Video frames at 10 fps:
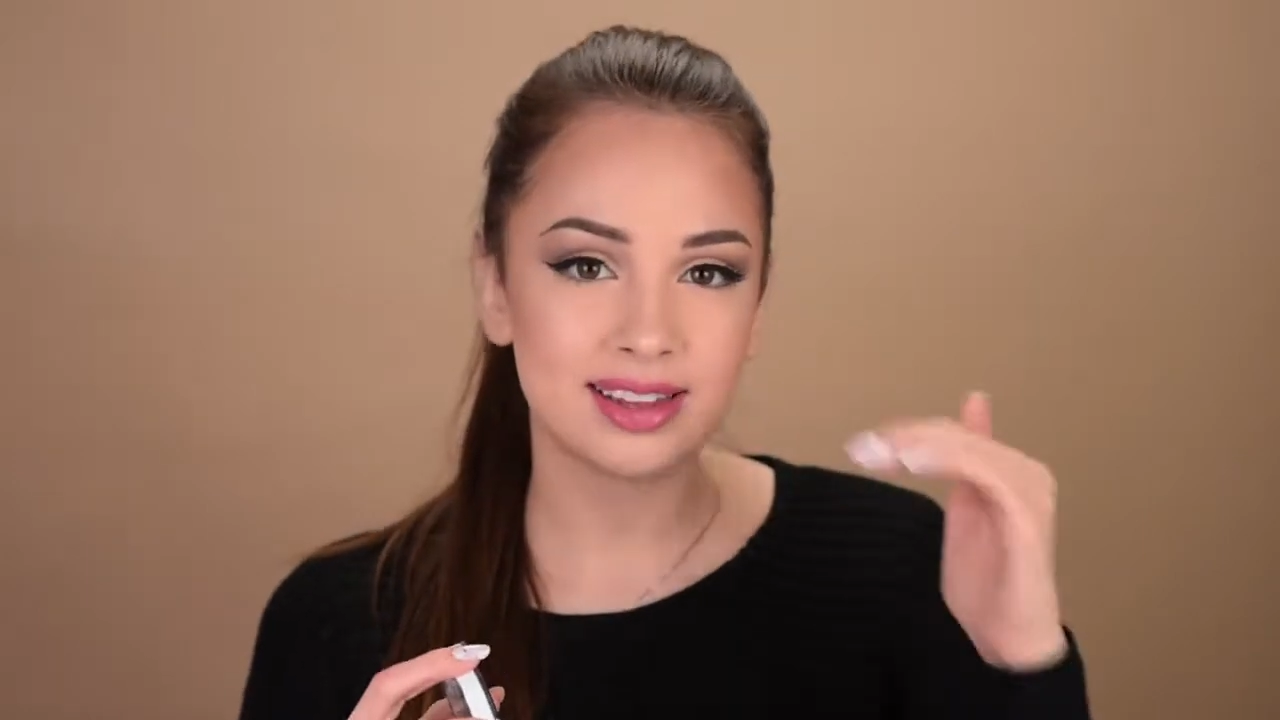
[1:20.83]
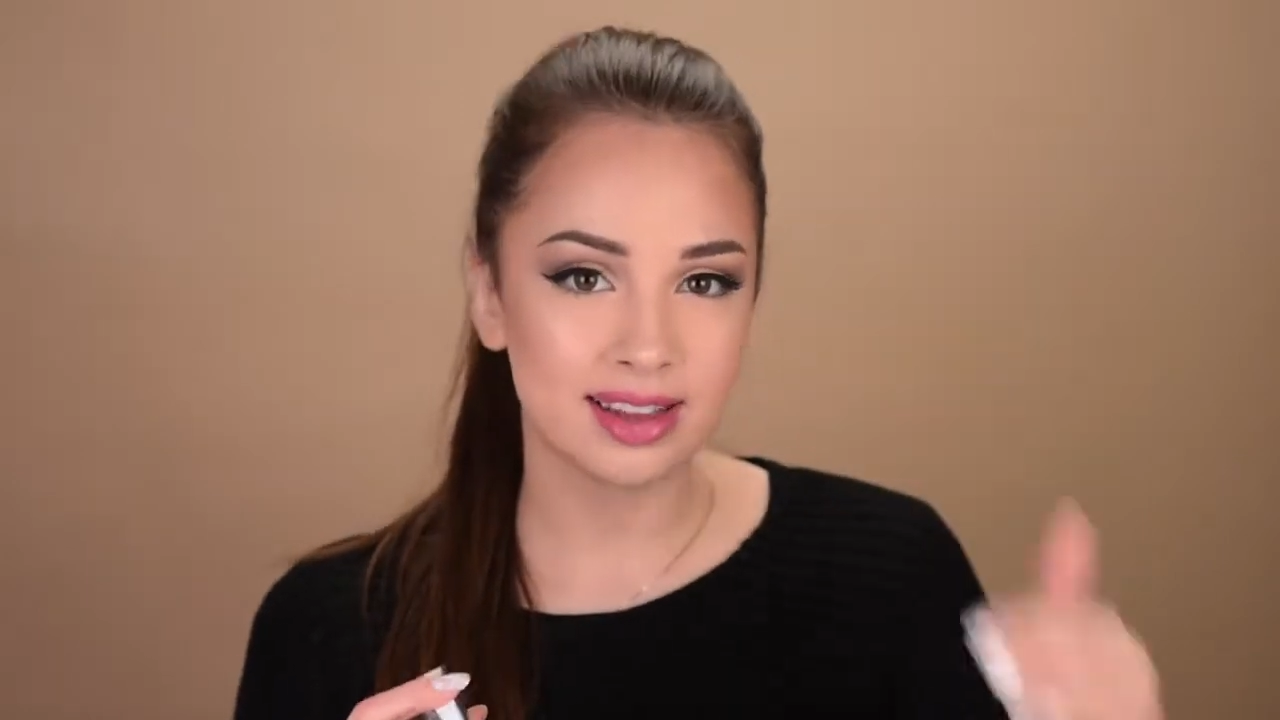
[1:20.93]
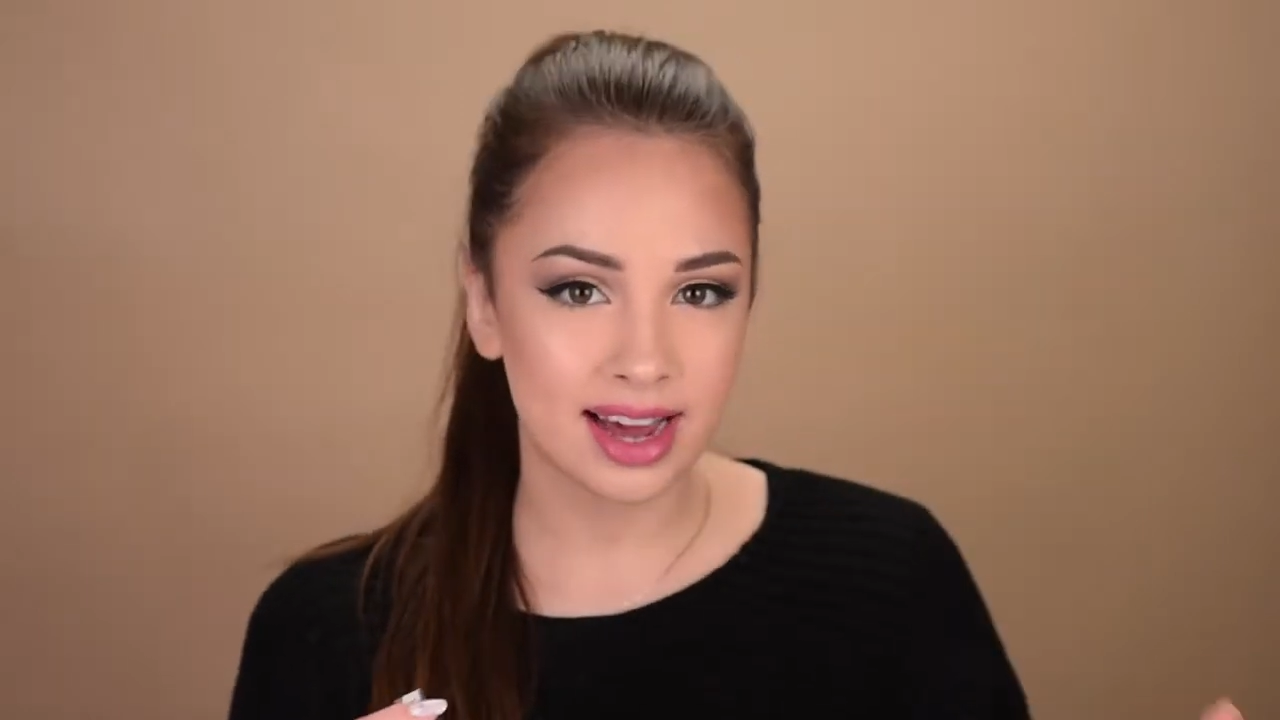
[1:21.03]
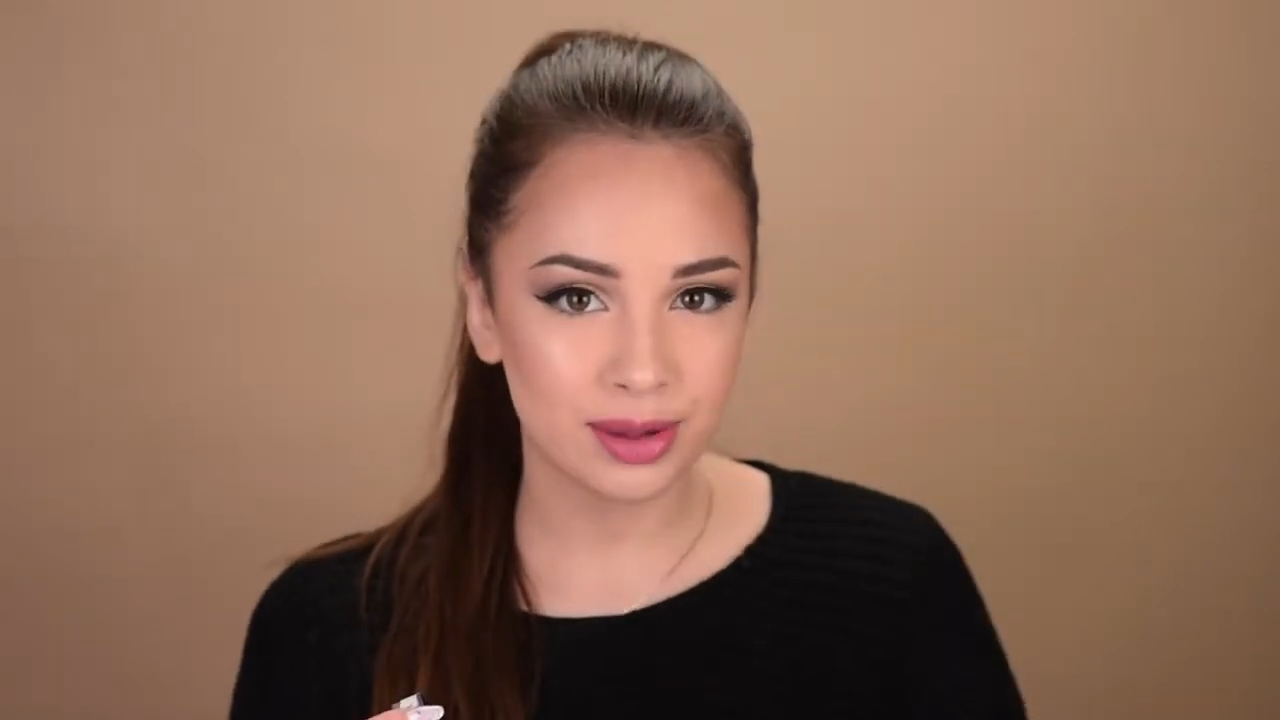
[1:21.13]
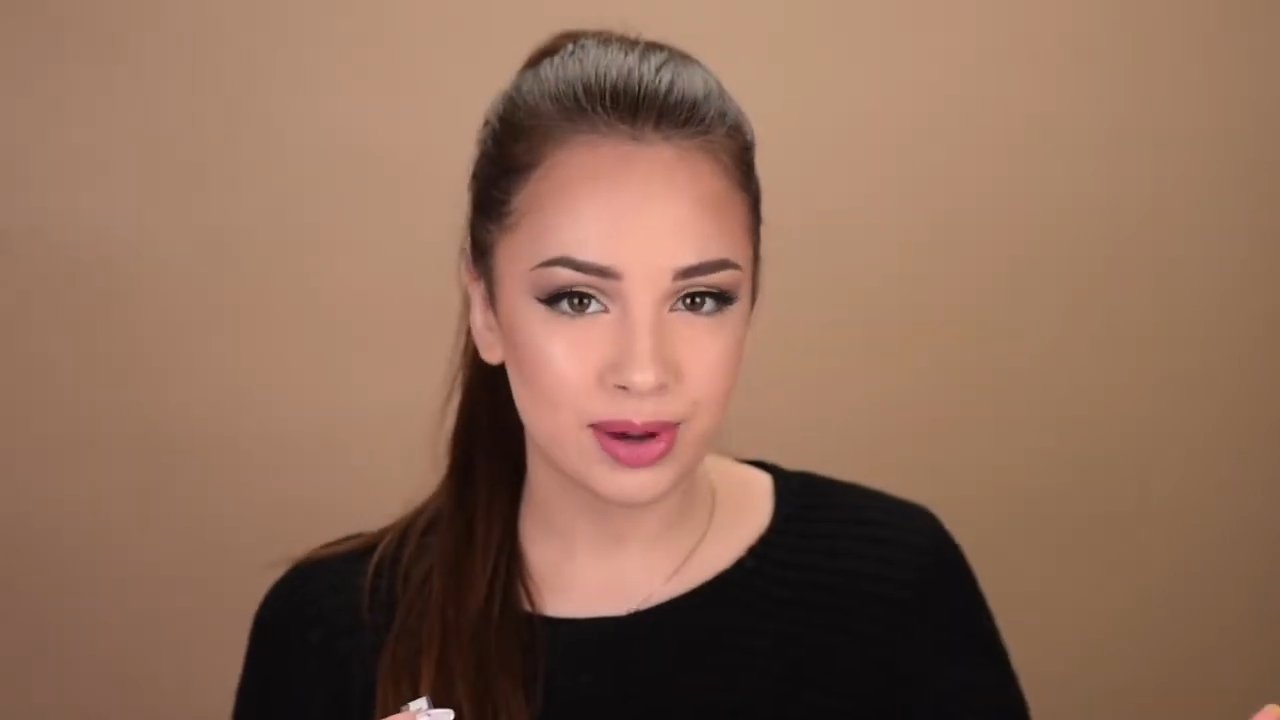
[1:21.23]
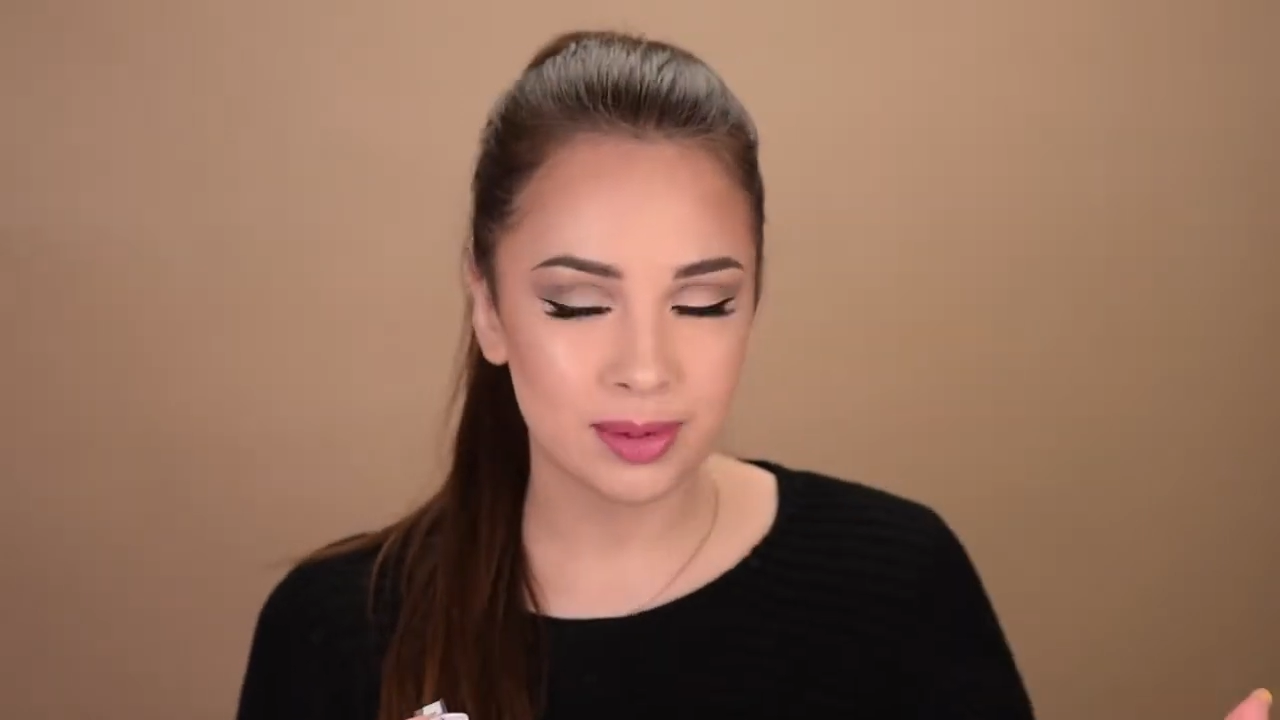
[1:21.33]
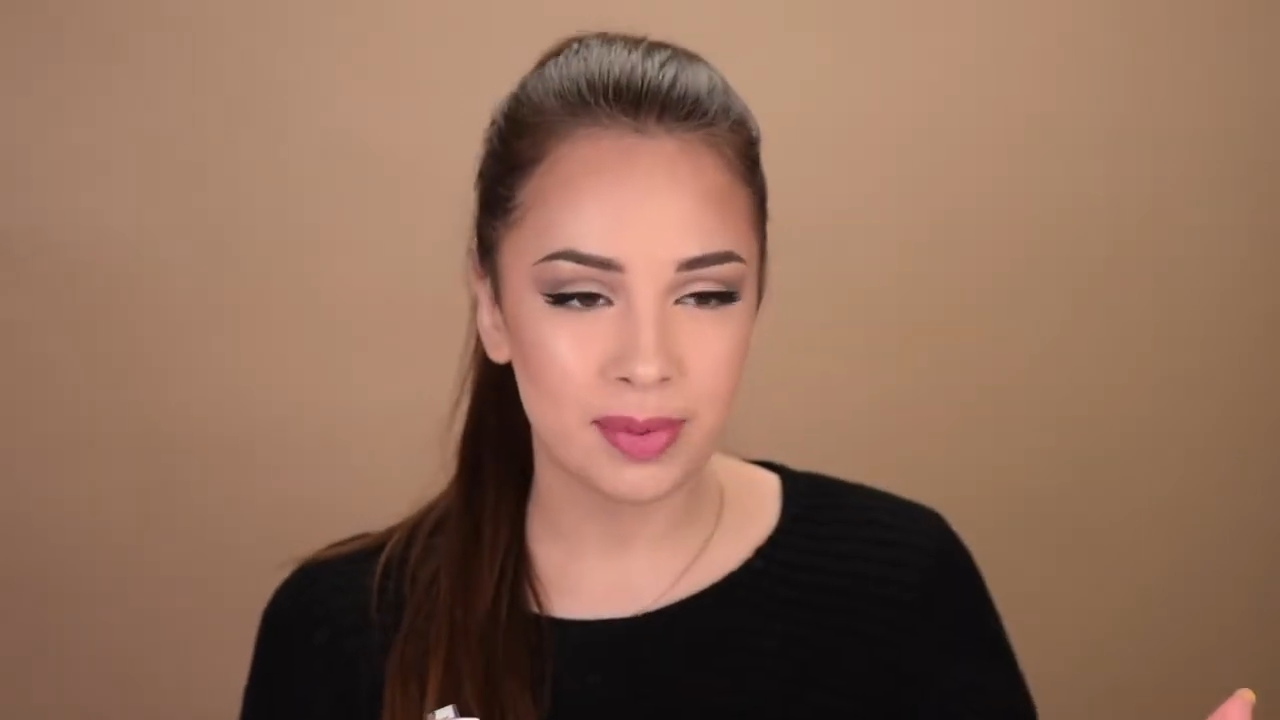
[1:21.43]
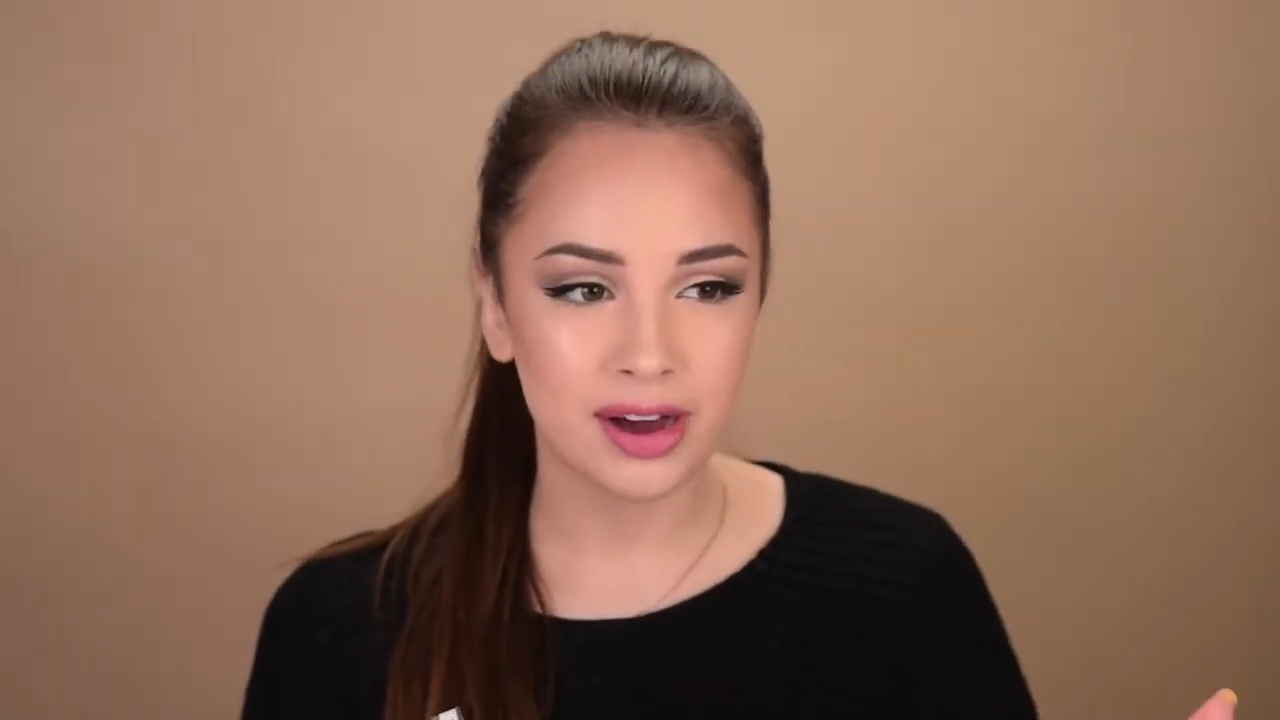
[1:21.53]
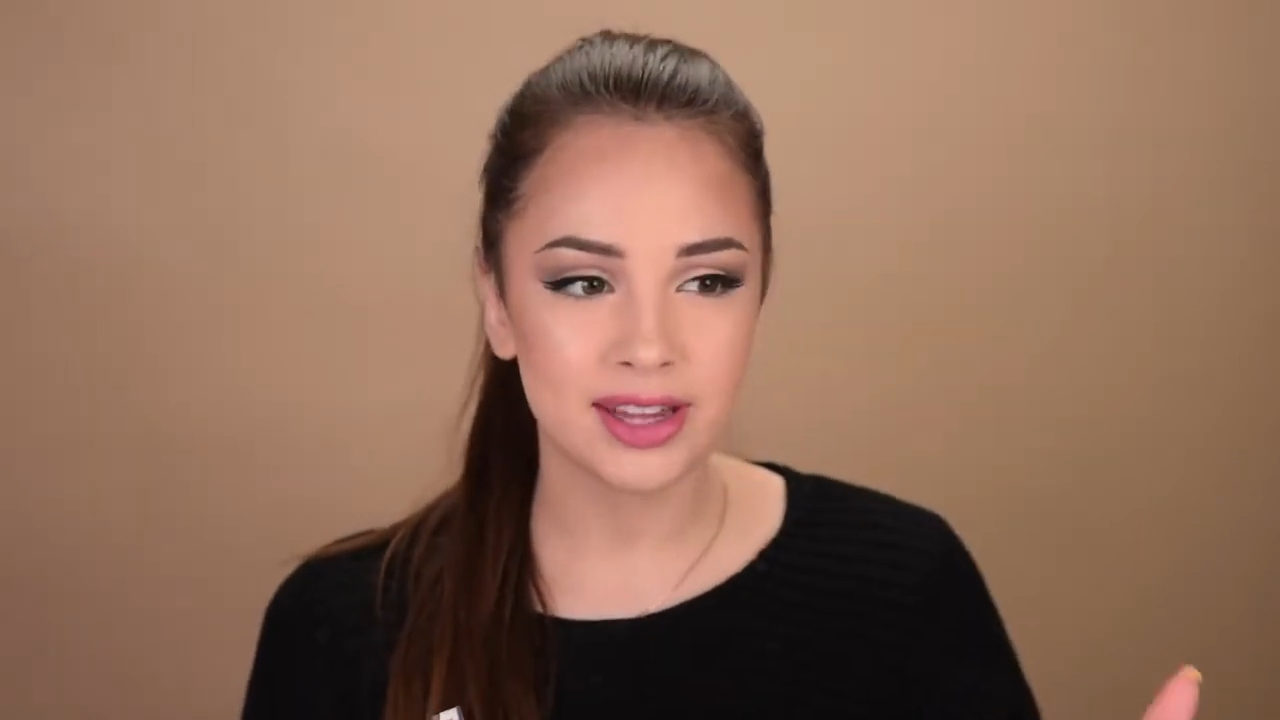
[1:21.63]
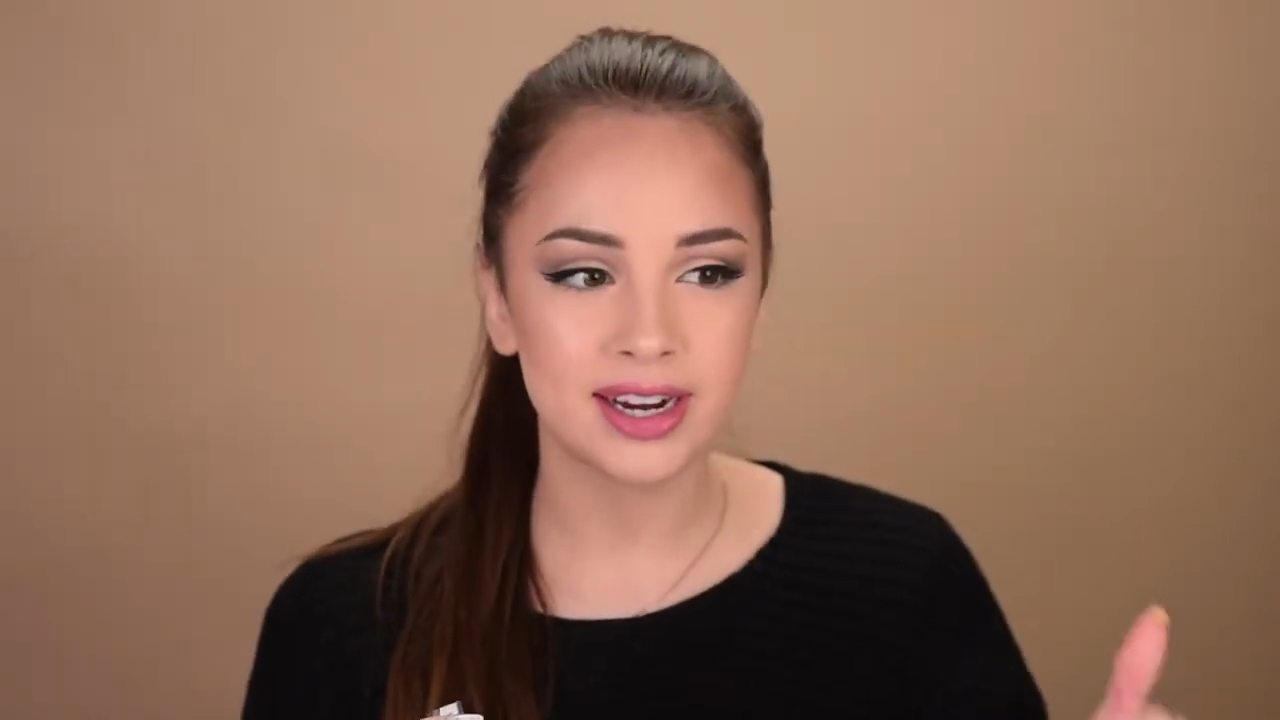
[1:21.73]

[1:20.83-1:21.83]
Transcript: lightweight powder.